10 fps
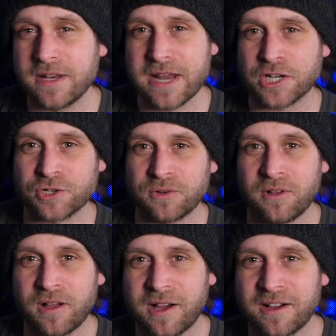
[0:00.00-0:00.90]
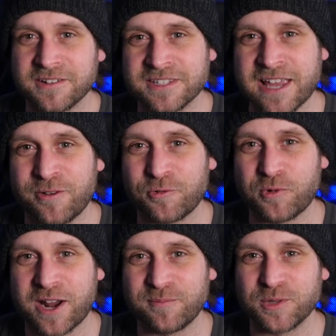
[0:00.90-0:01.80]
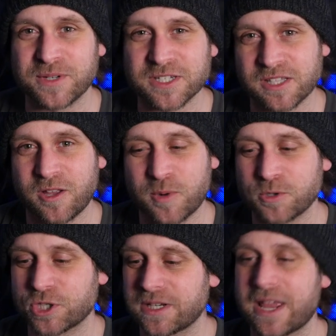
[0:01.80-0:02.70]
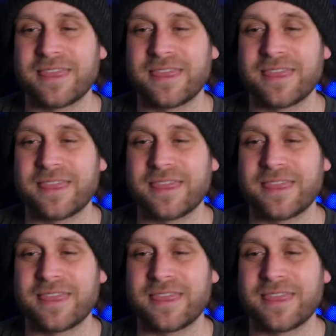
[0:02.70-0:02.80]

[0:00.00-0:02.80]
natural uh, sound when I'm doing slow motion,